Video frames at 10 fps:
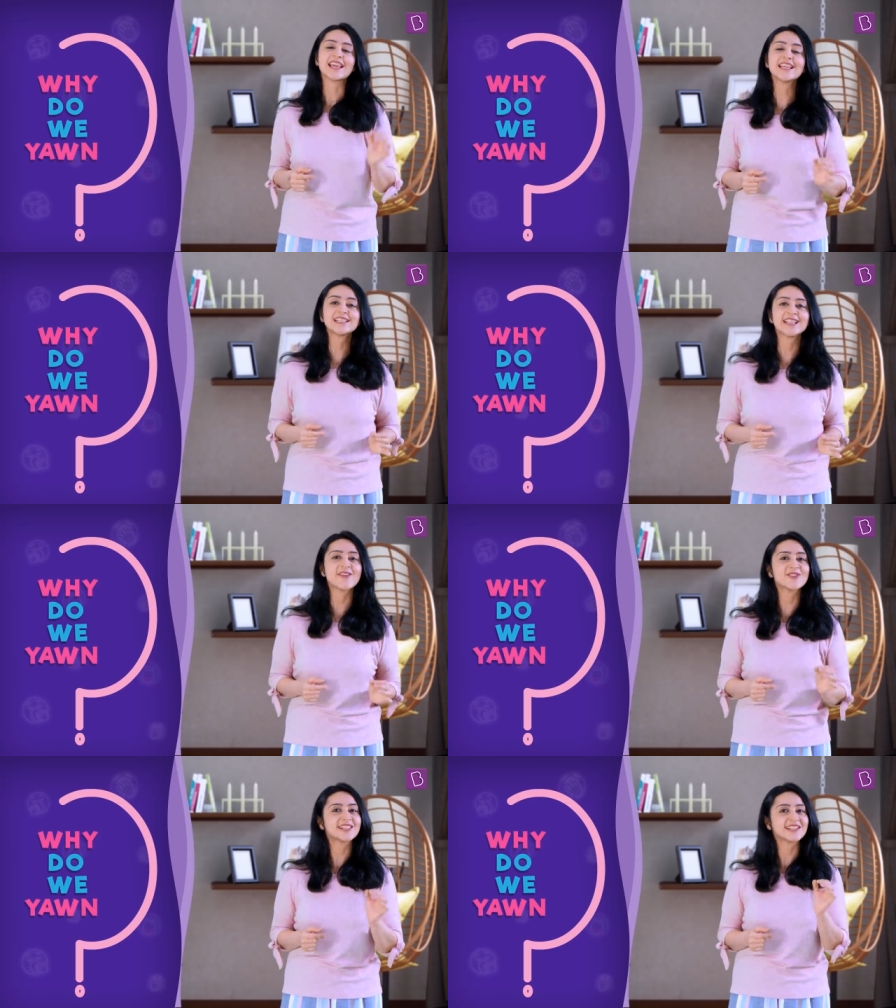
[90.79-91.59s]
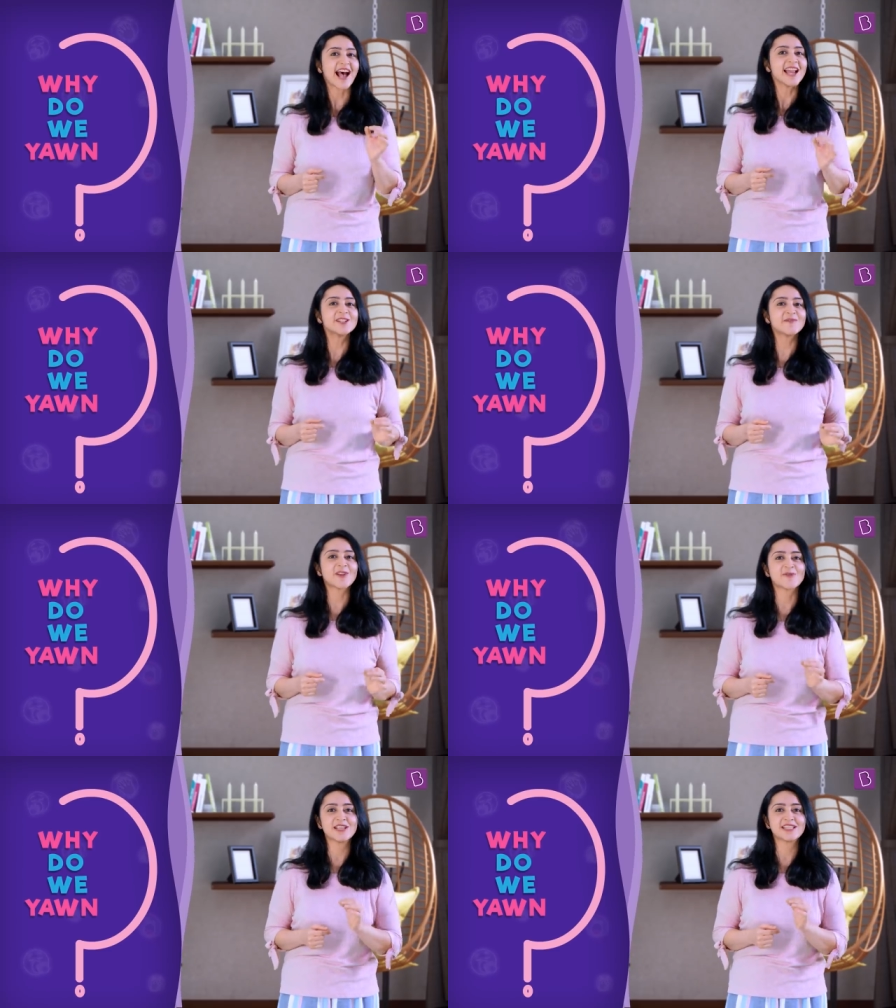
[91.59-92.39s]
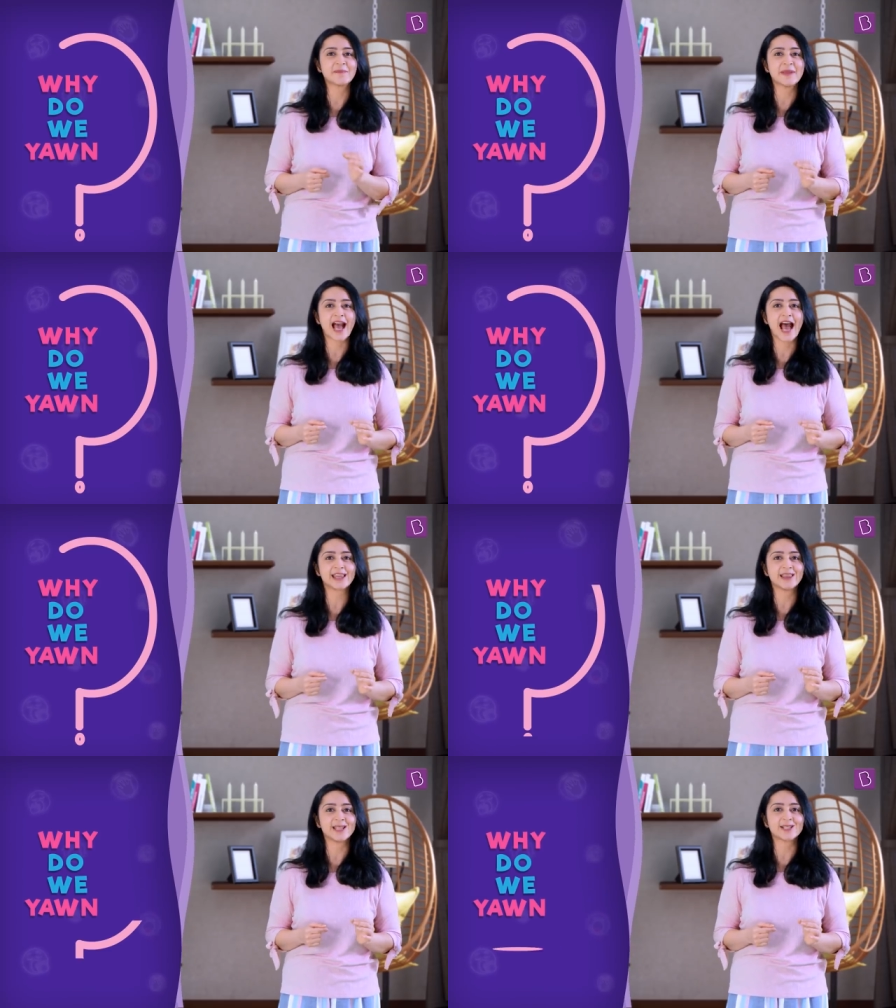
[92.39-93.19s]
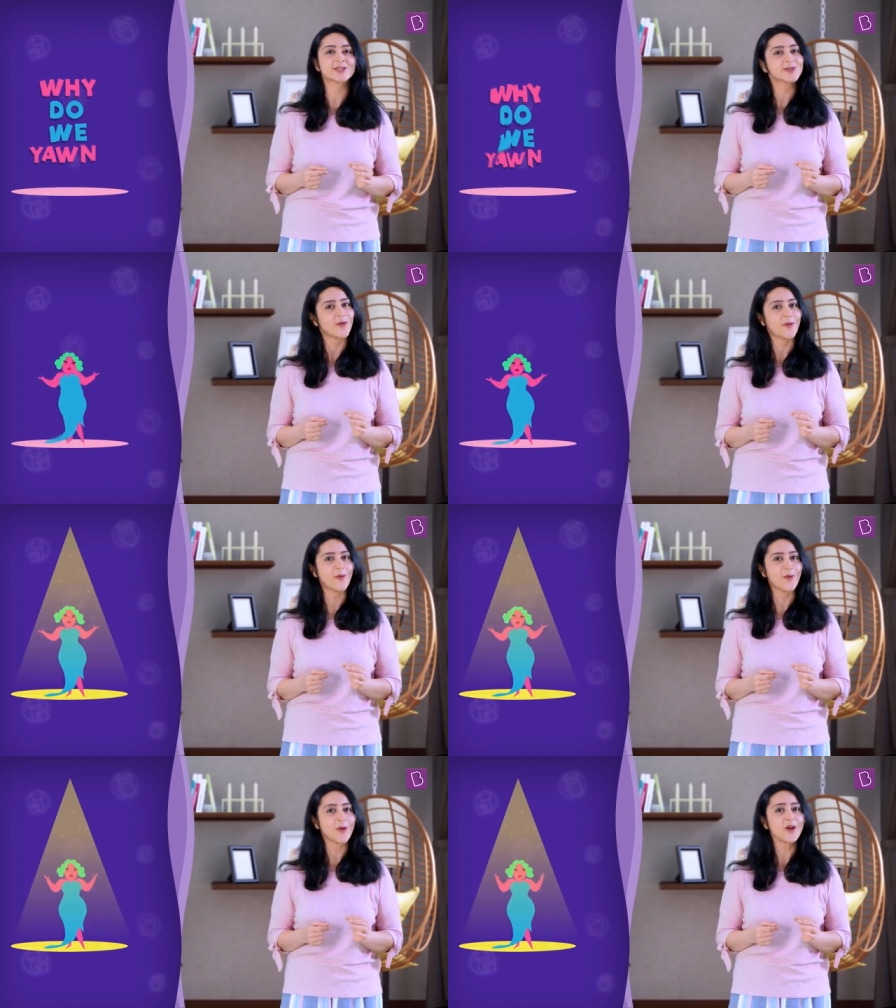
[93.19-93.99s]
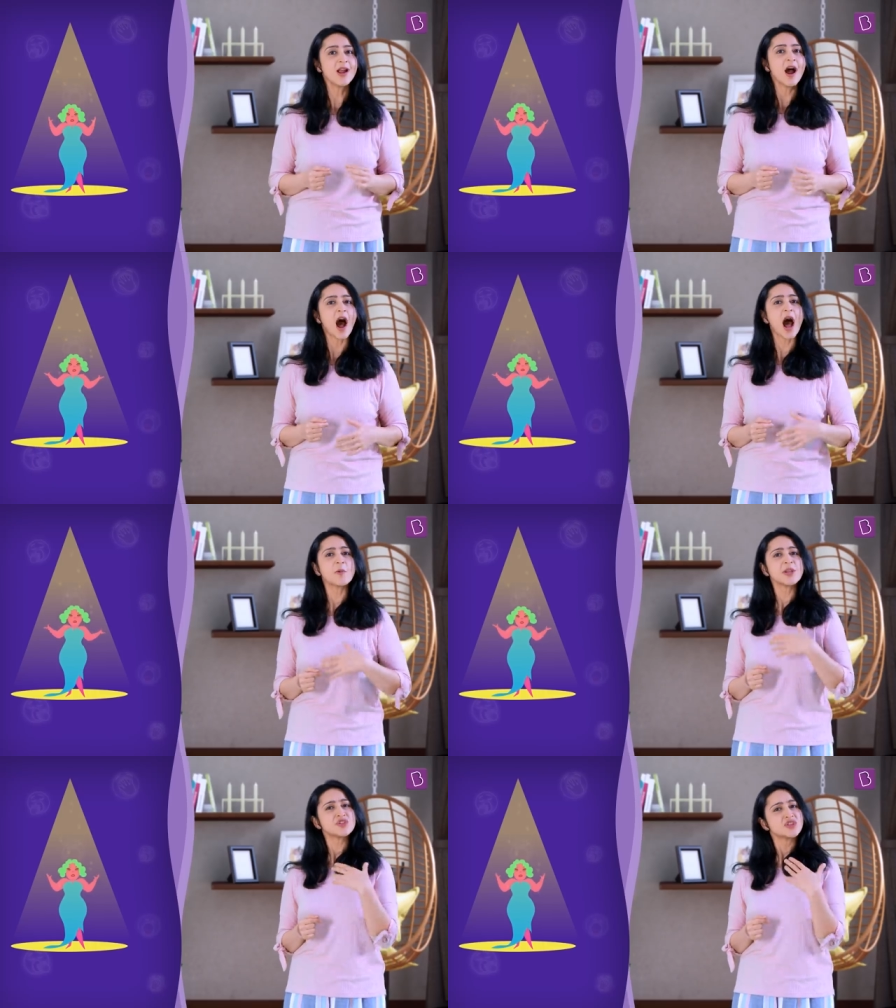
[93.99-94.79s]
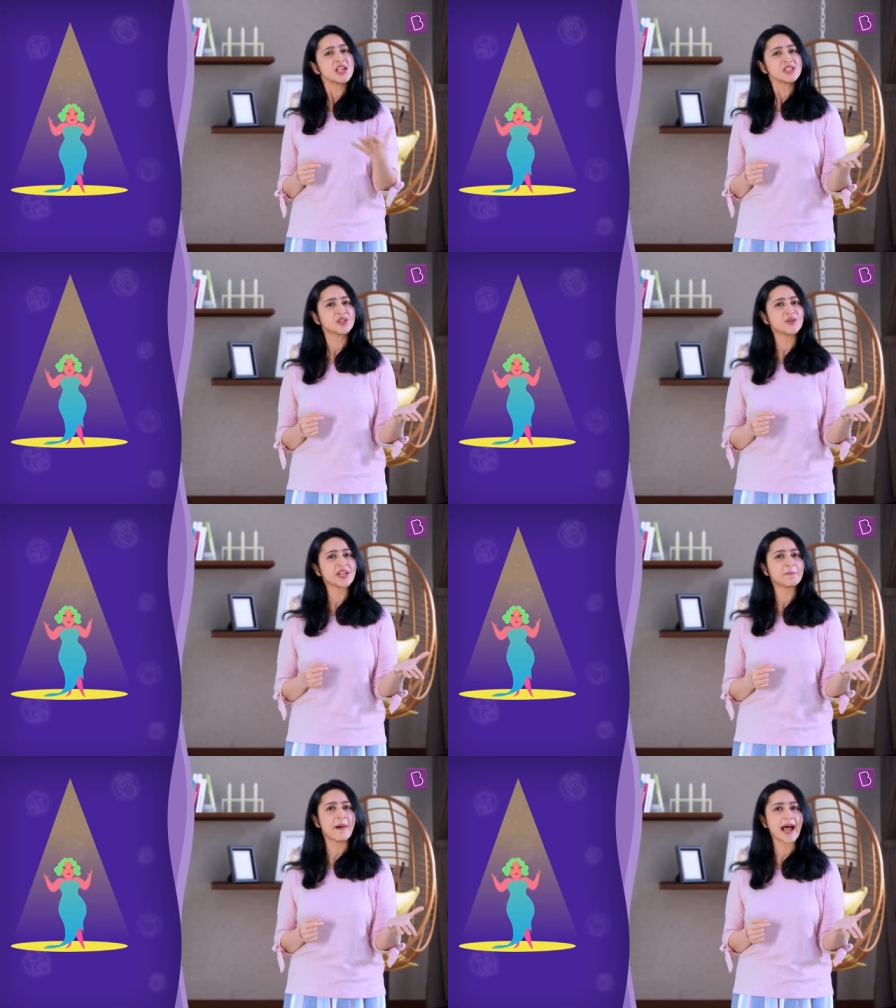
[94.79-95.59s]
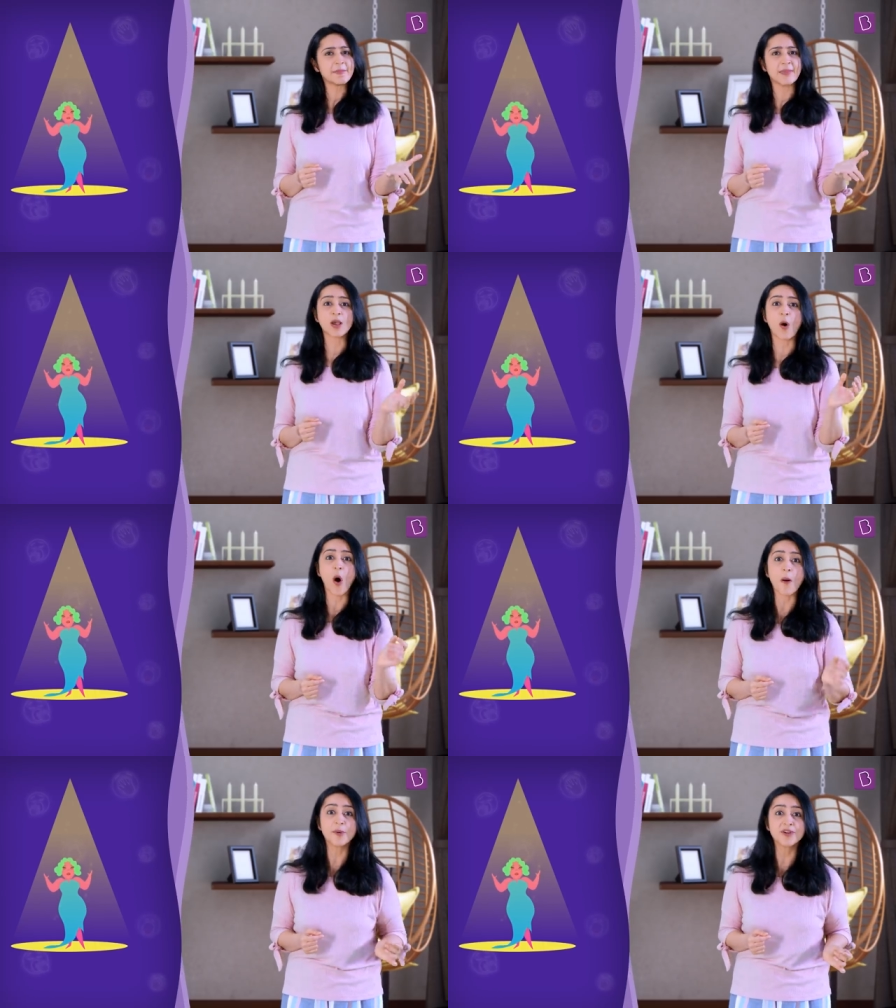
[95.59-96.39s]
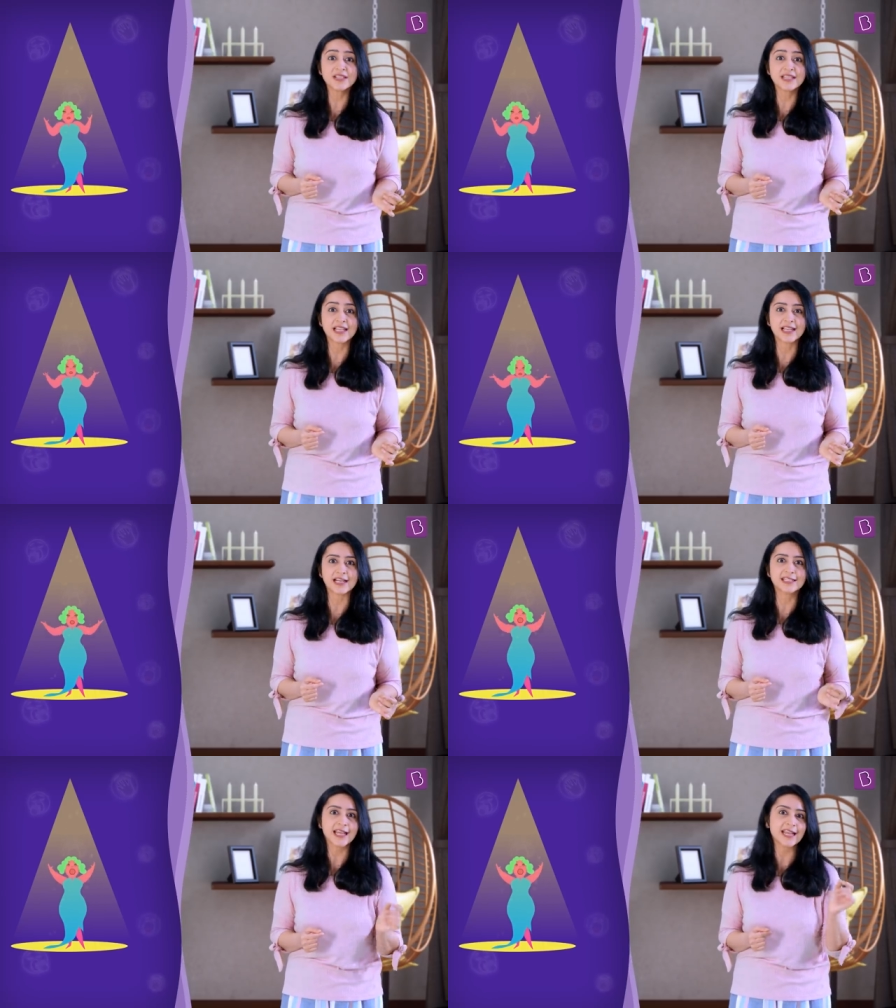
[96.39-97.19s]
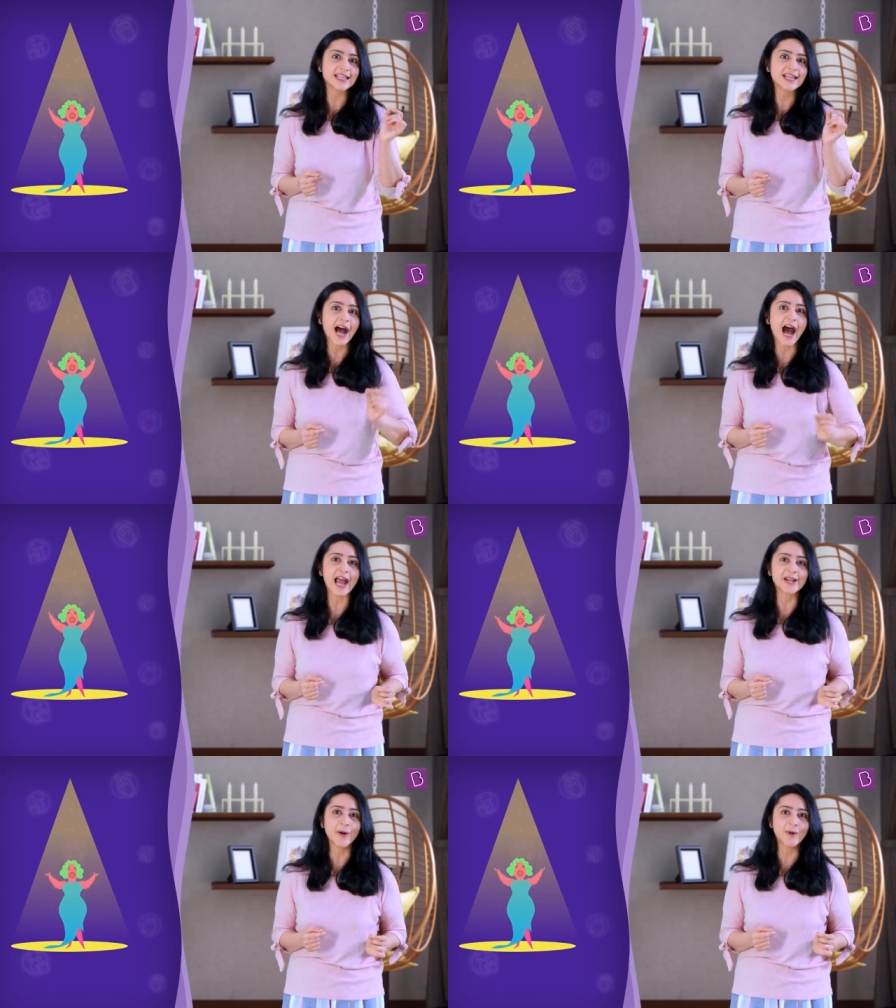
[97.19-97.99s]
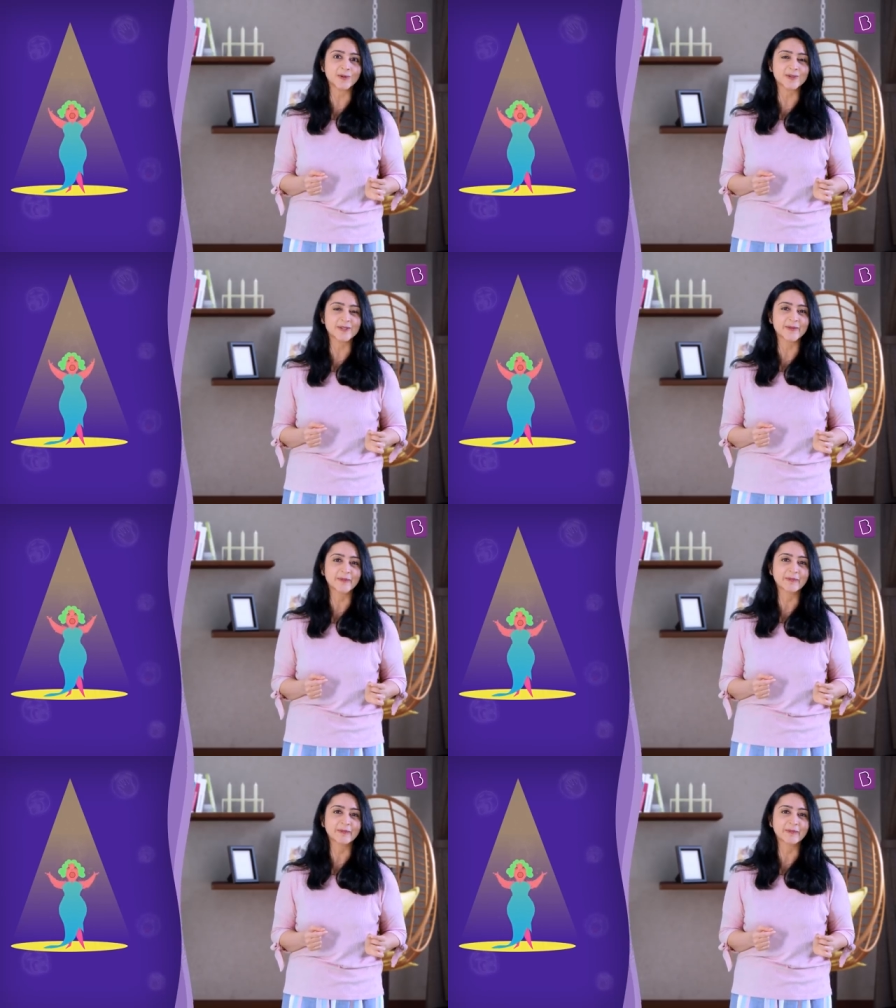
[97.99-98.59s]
Is there a scientific reason behind this? Or are we just good at miming opera singers hitting high notes?